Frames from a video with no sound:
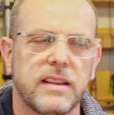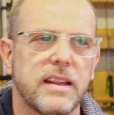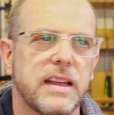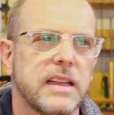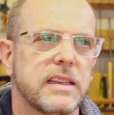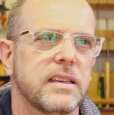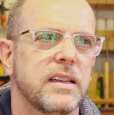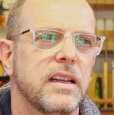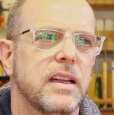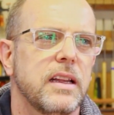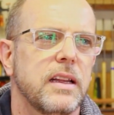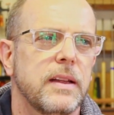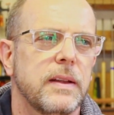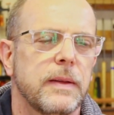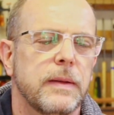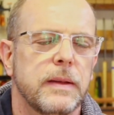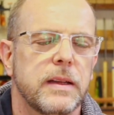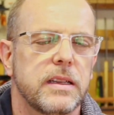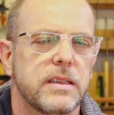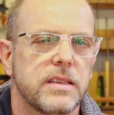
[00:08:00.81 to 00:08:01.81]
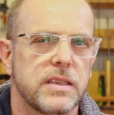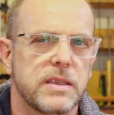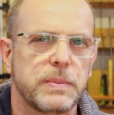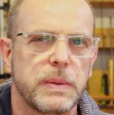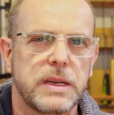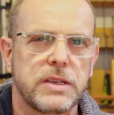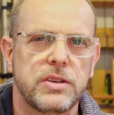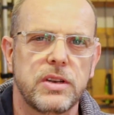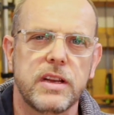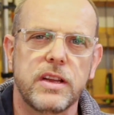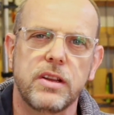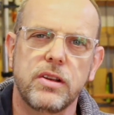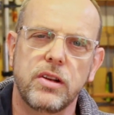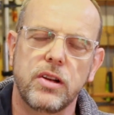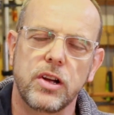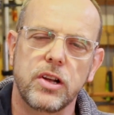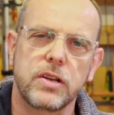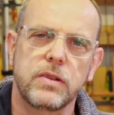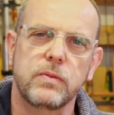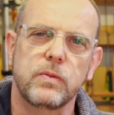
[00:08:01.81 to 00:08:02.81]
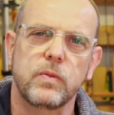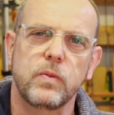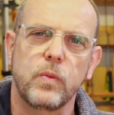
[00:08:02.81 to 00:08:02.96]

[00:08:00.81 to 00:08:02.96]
that it's especially good